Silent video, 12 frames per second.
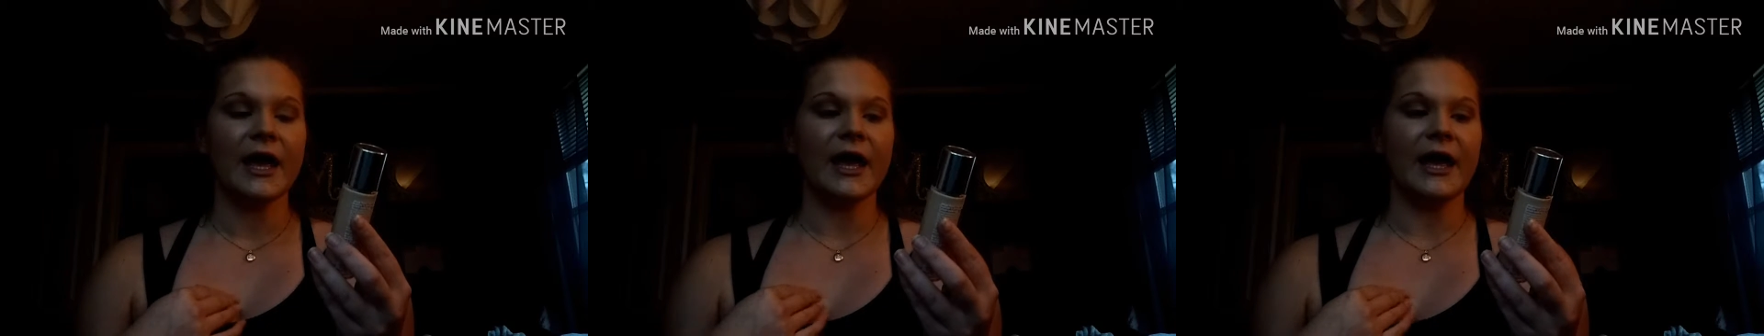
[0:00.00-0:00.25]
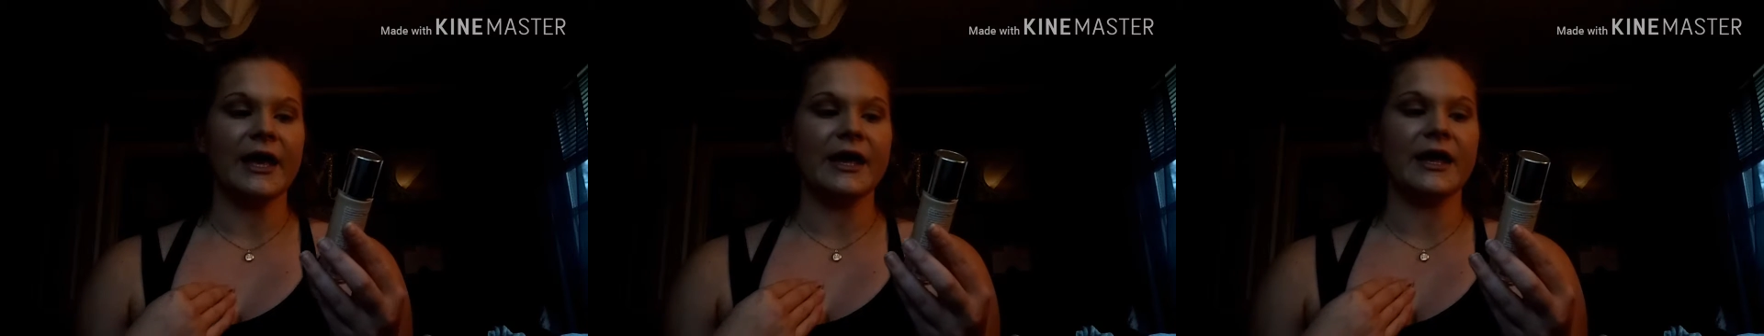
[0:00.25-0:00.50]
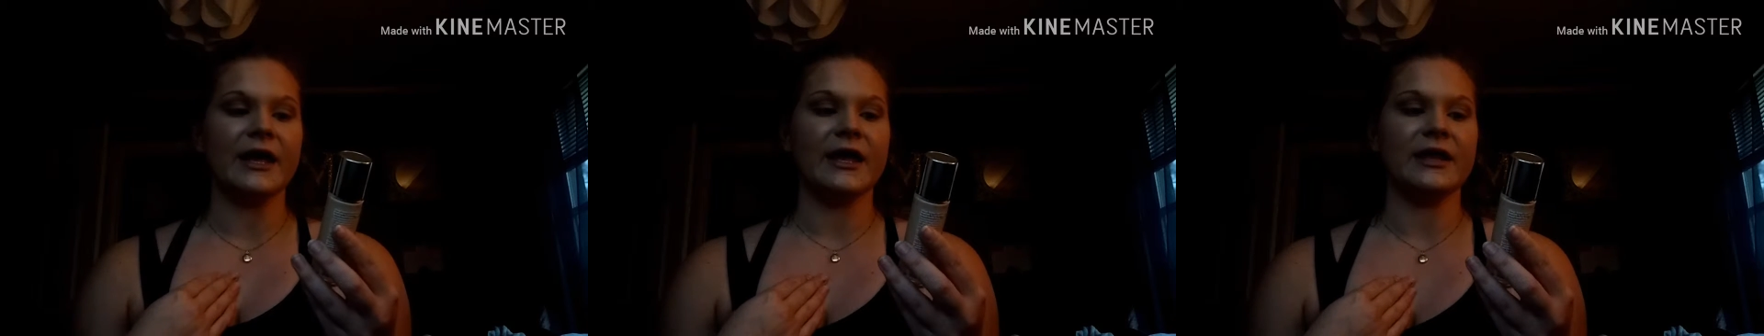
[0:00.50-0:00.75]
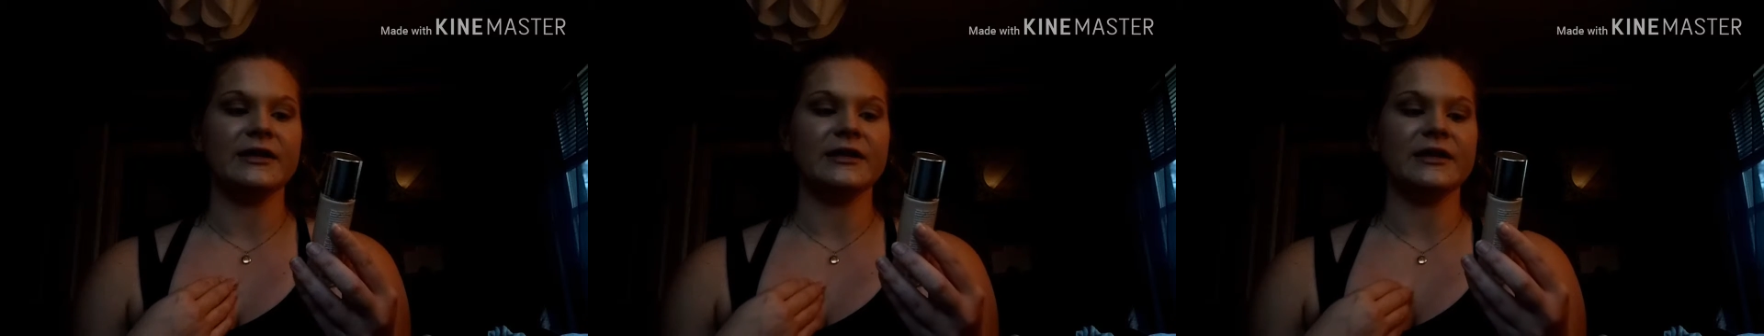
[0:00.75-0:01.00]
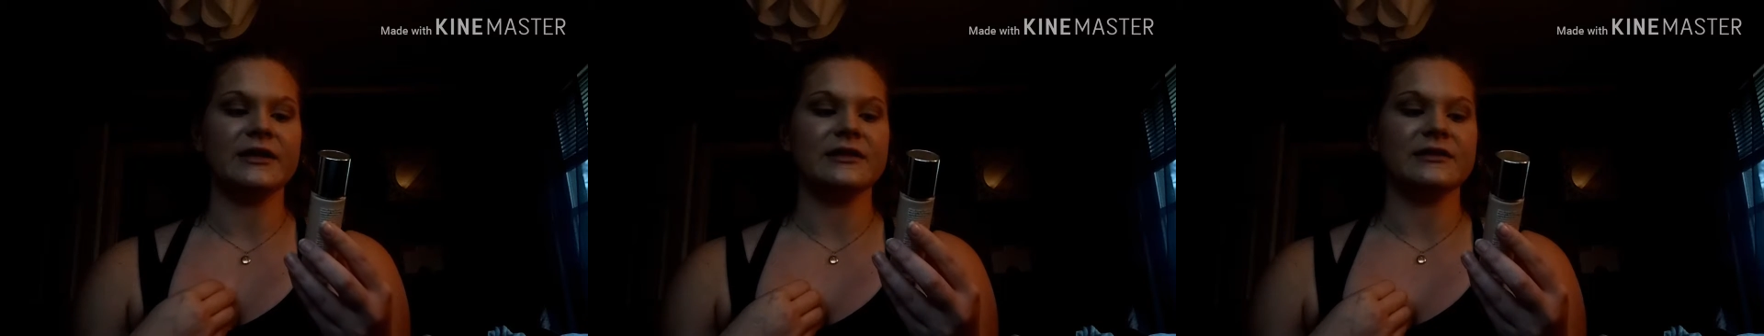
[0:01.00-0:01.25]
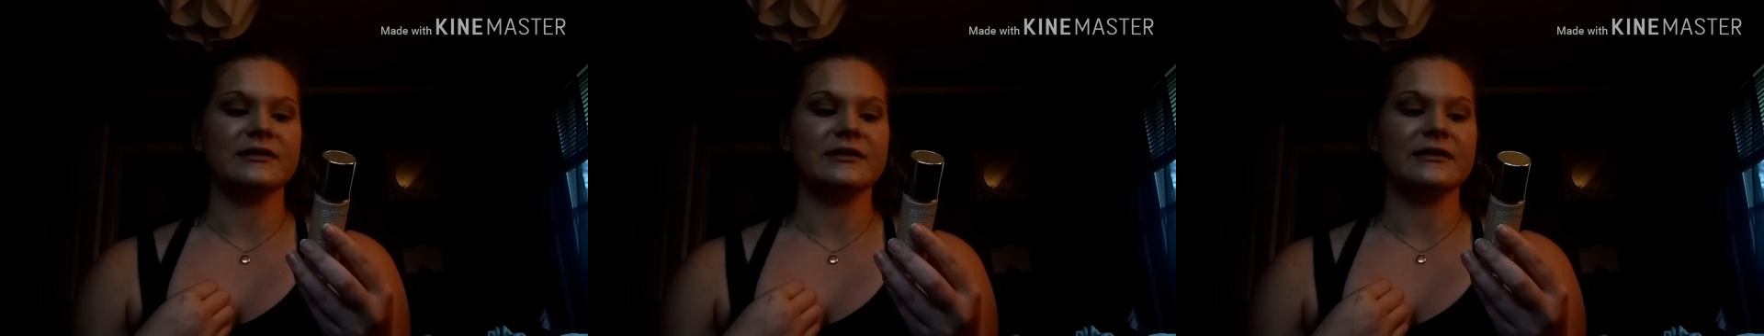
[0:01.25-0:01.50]
And
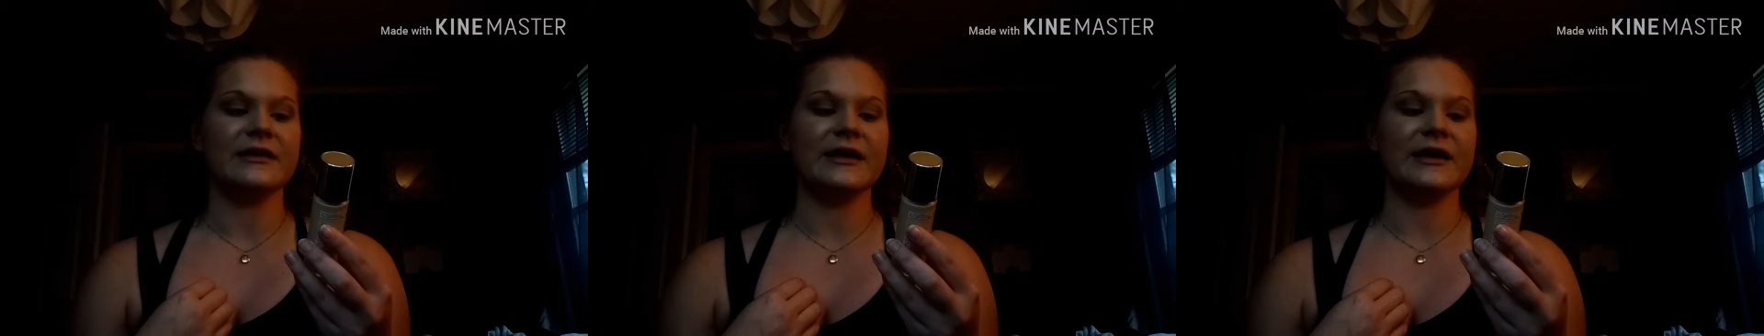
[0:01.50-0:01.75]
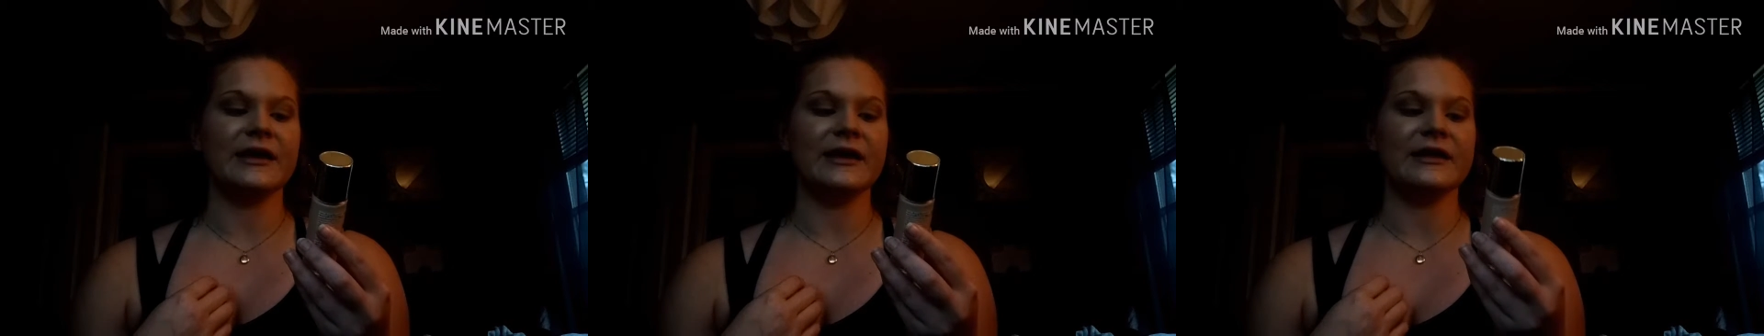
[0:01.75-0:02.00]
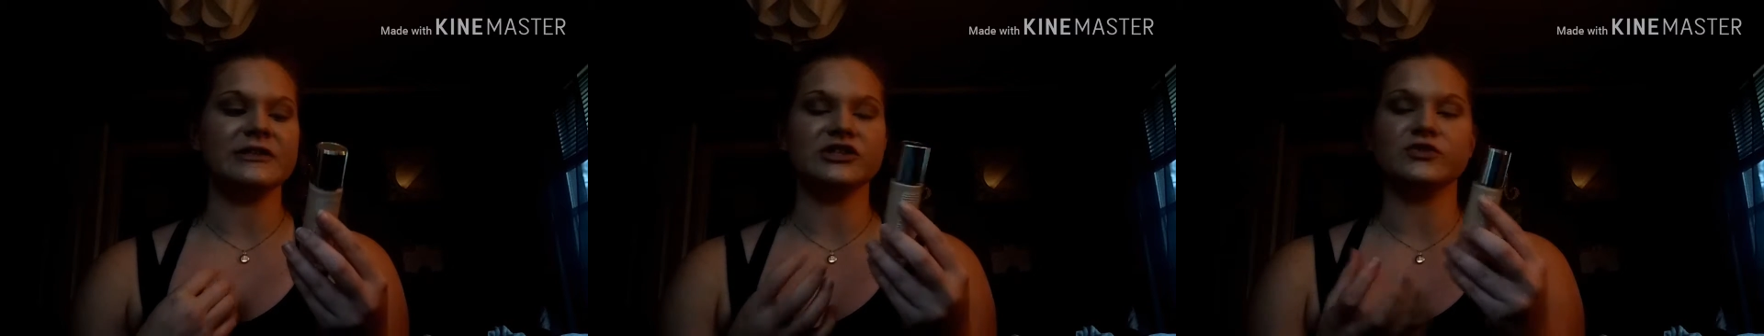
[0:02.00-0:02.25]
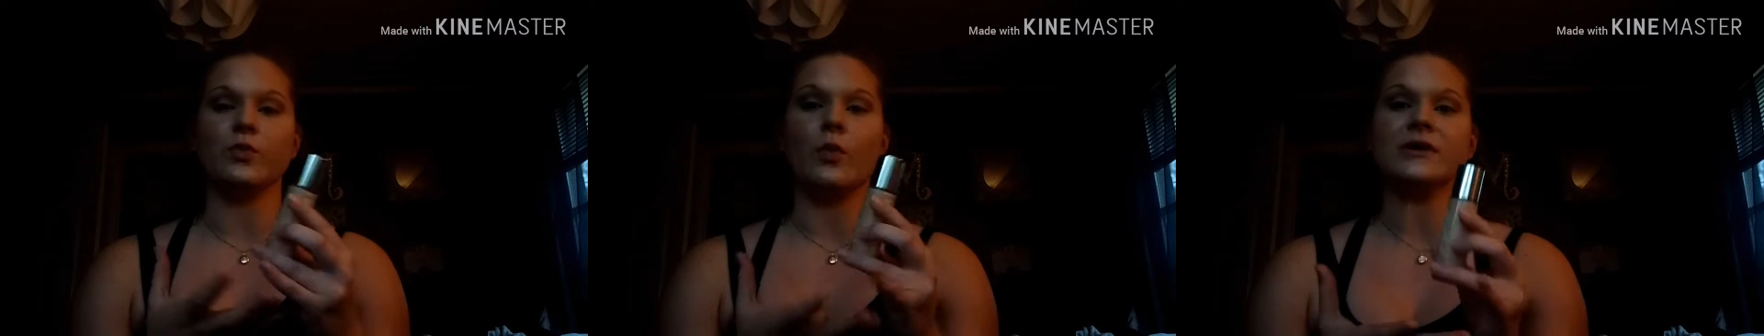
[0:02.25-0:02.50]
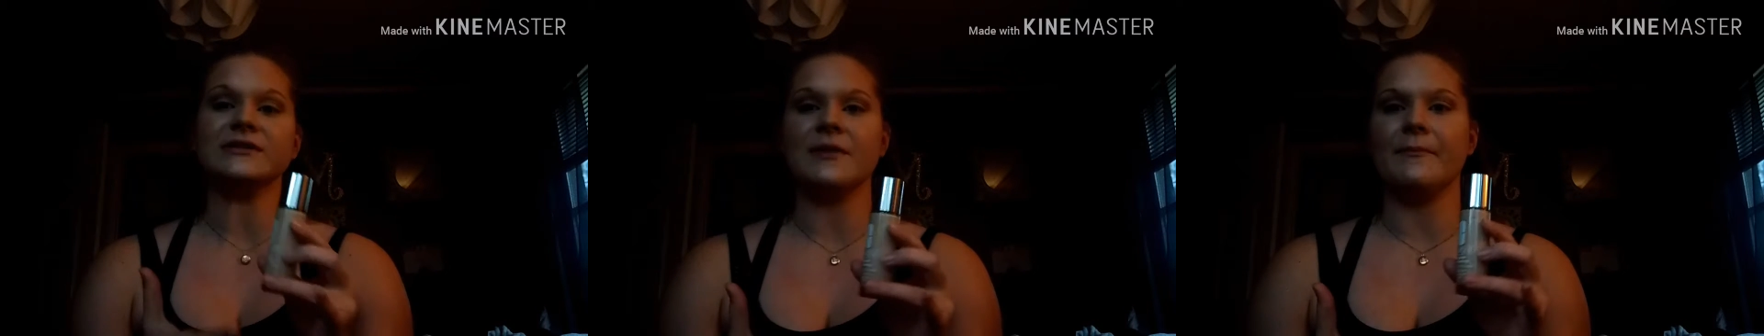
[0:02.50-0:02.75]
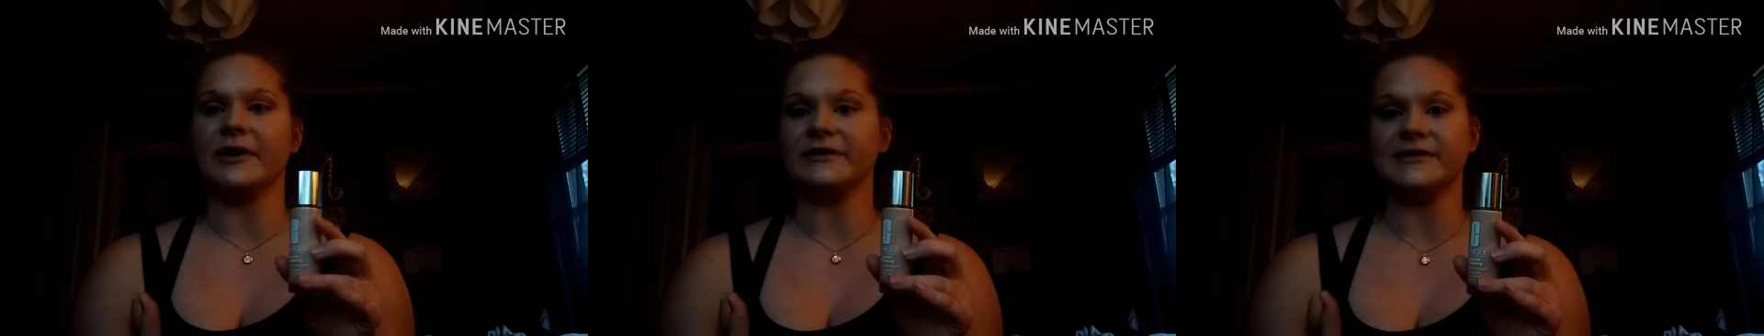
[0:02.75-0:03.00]
it just
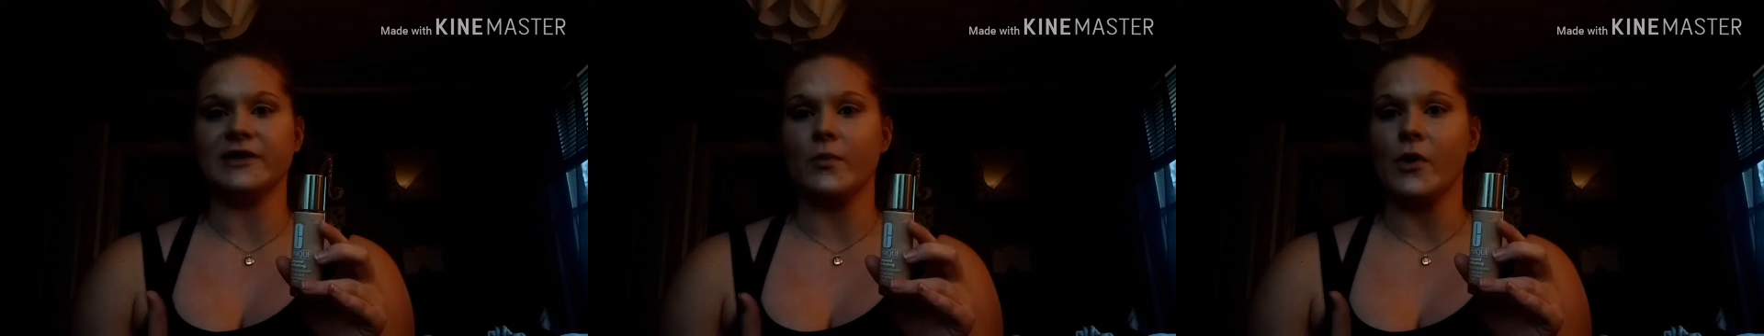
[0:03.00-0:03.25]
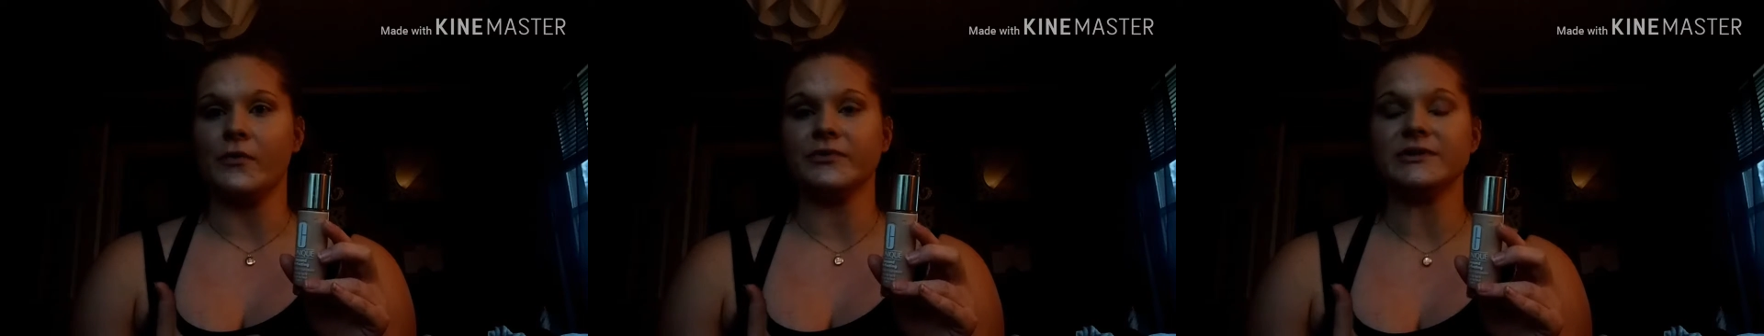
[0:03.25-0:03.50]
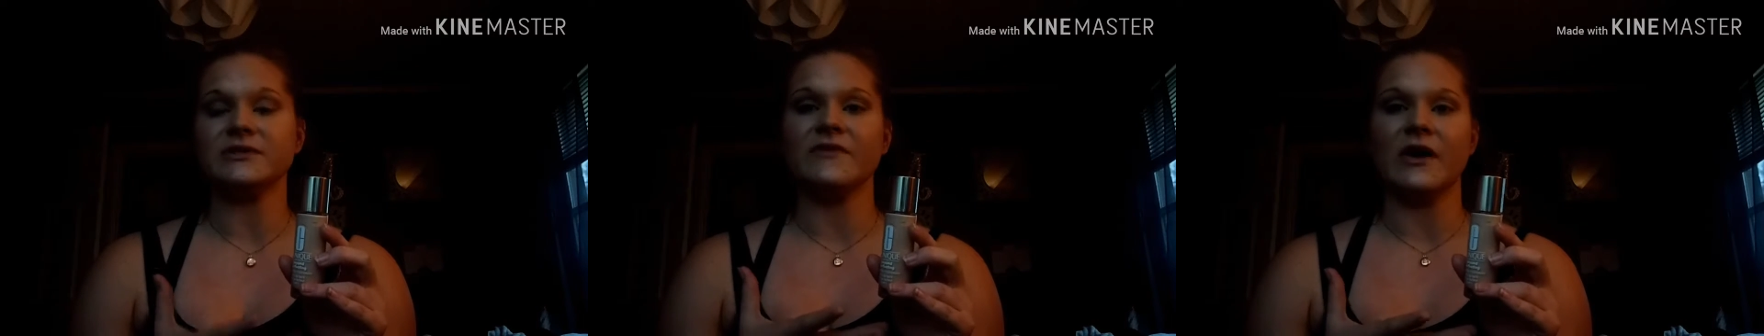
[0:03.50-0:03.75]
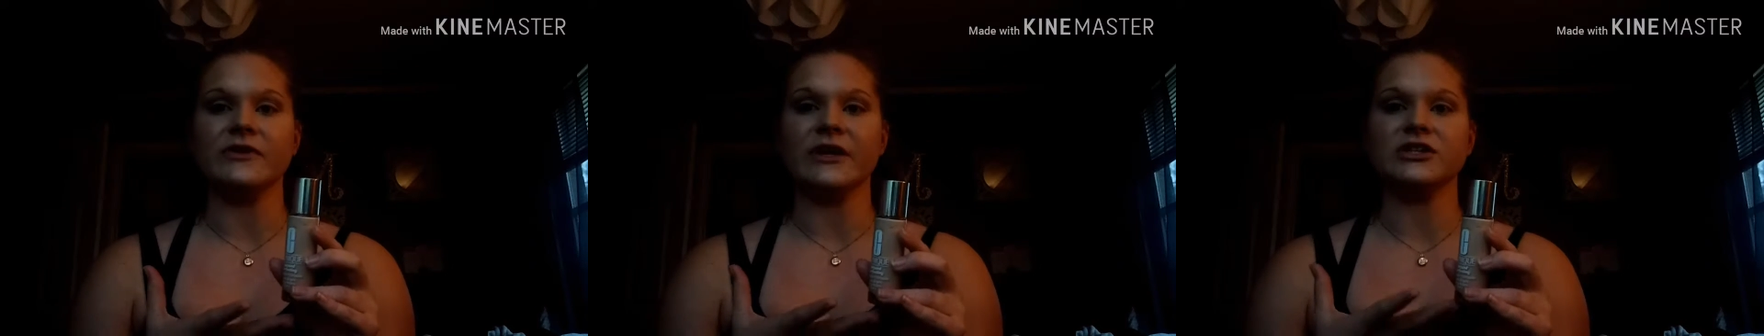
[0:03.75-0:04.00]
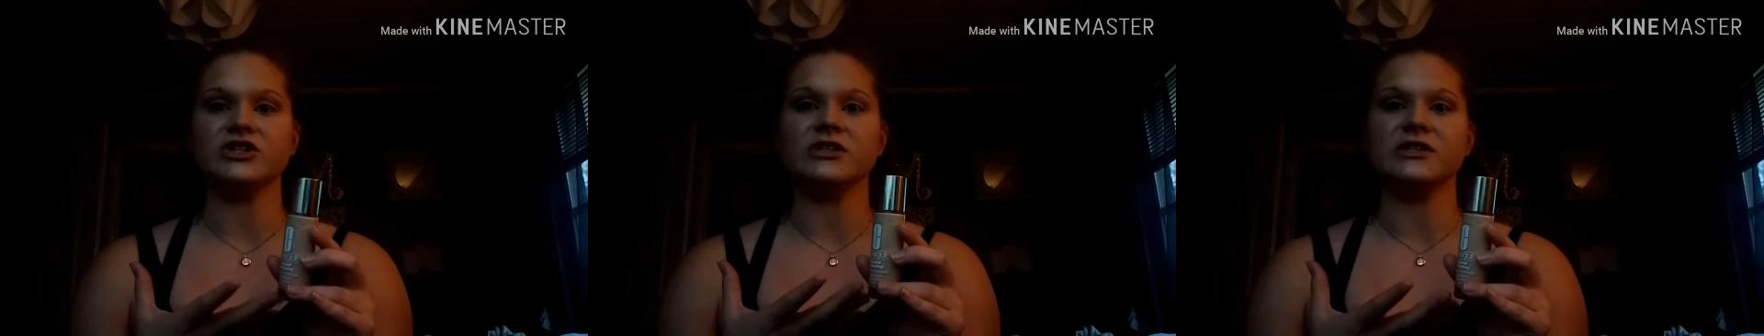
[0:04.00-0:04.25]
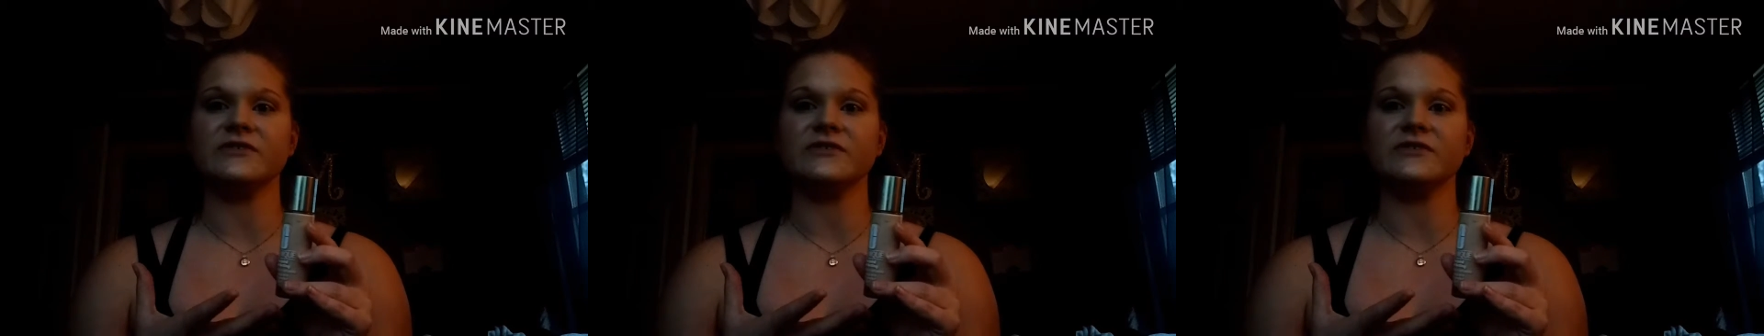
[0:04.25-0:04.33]
wasn't mixing well with this foundation.